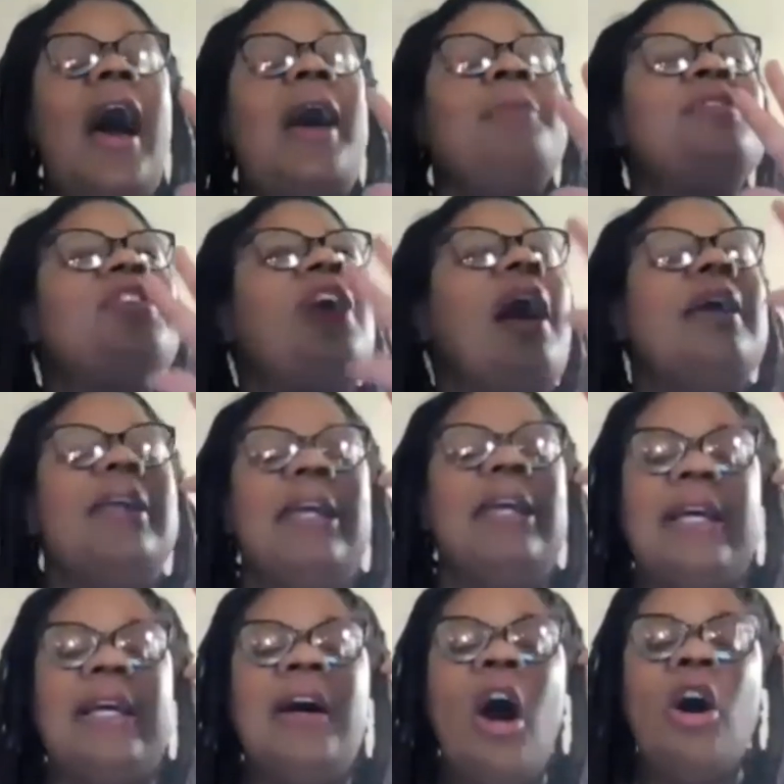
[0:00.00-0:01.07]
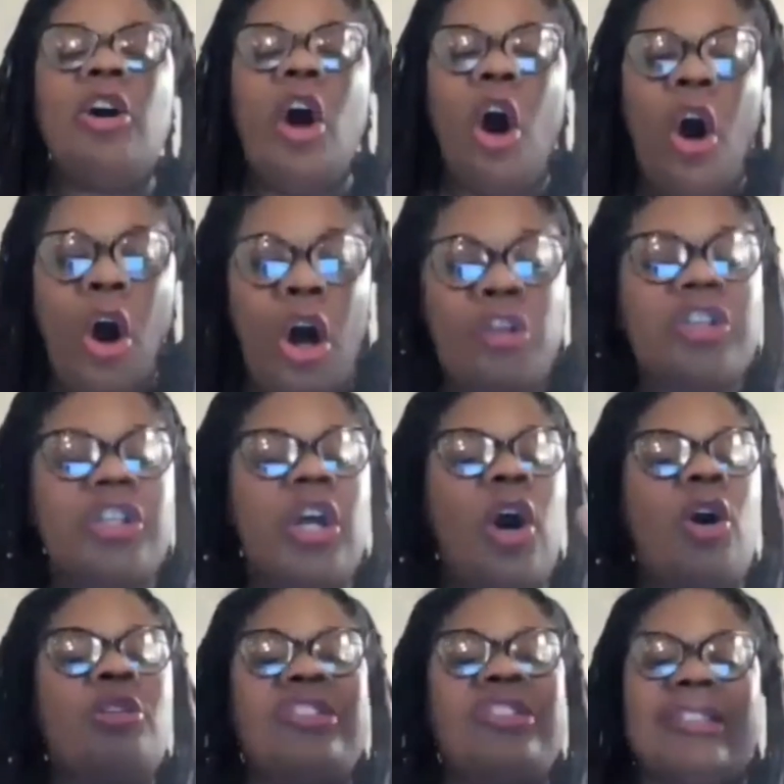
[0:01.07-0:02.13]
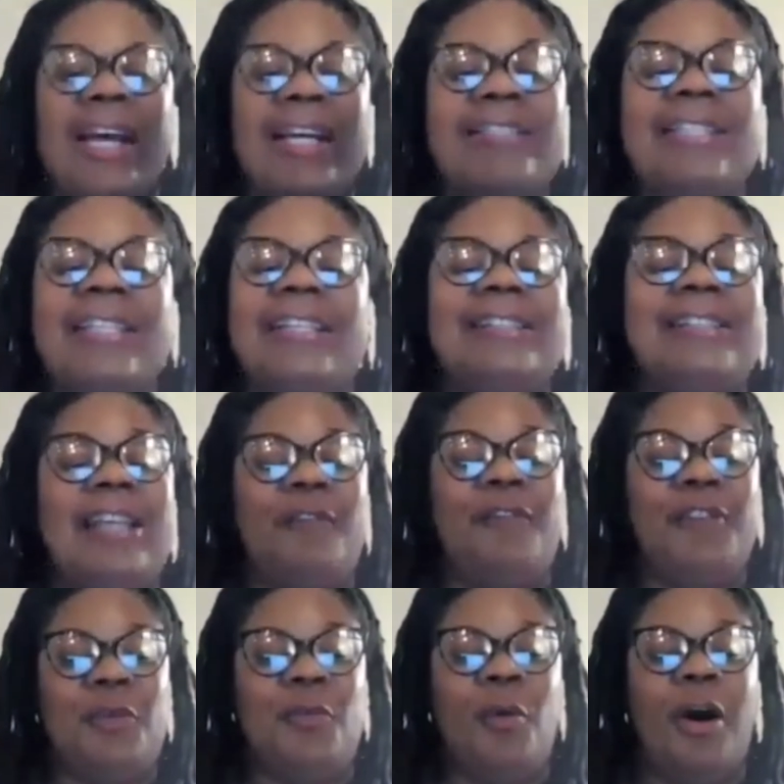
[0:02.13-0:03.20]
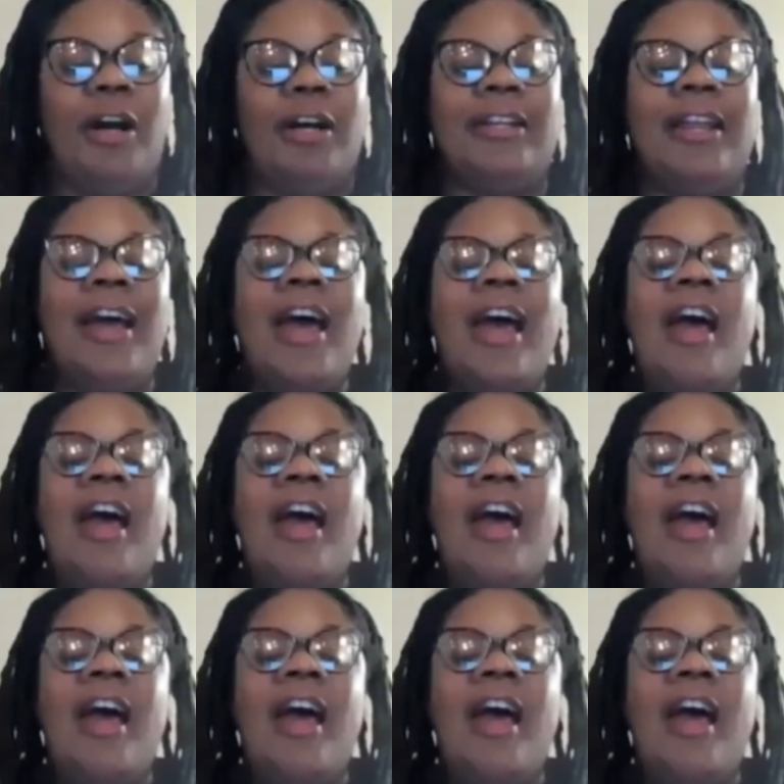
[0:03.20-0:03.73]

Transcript: I'm talking Hall and Oates 1971.